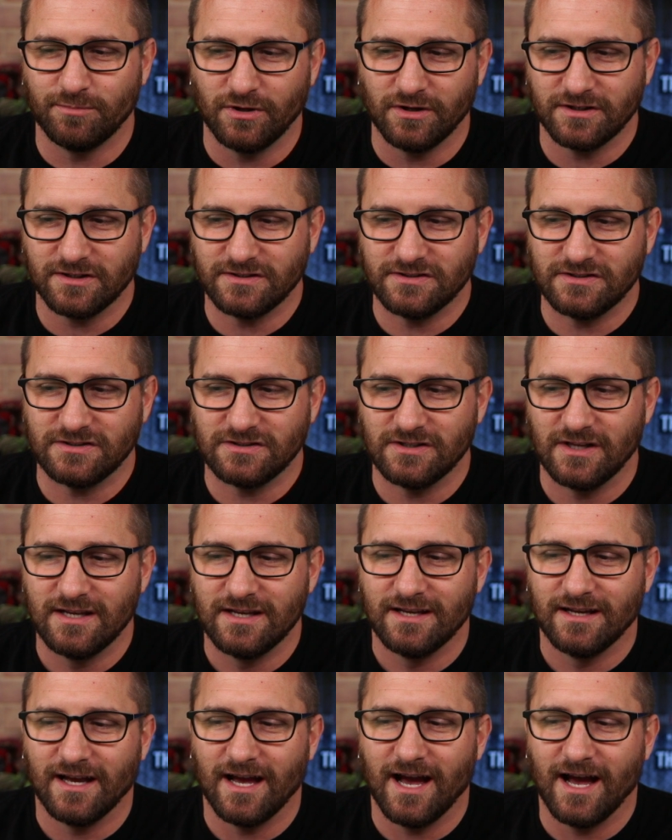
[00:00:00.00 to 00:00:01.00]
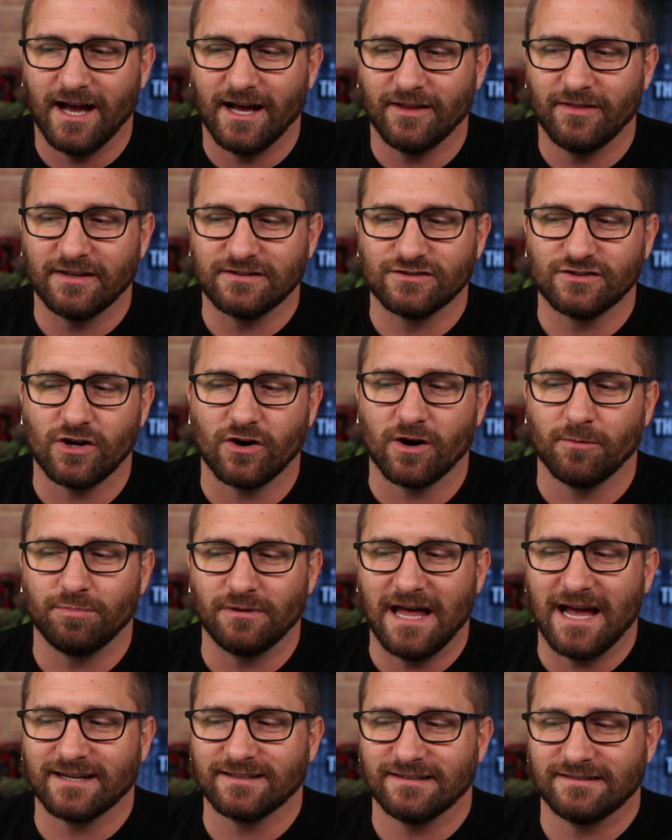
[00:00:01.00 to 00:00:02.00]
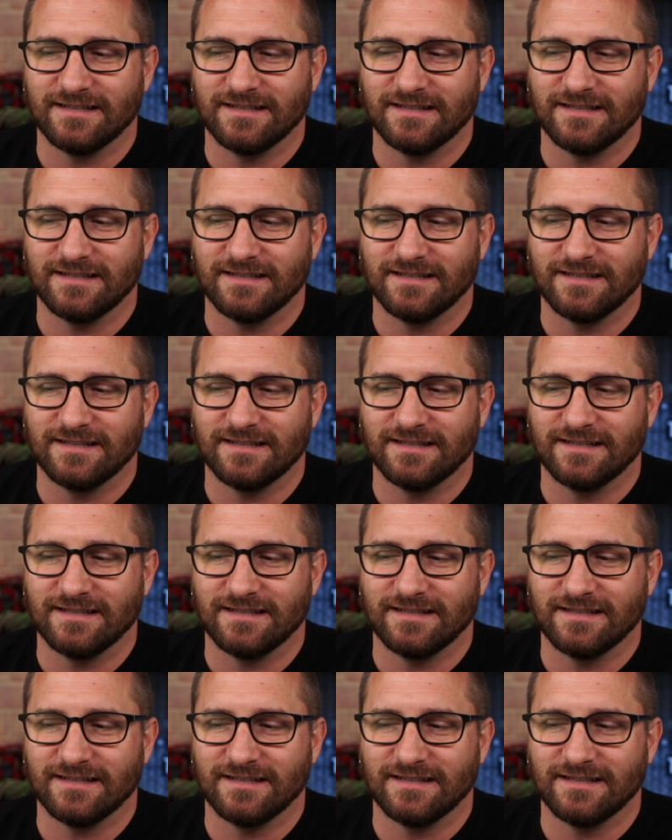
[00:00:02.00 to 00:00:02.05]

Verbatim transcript: books uh, that star a black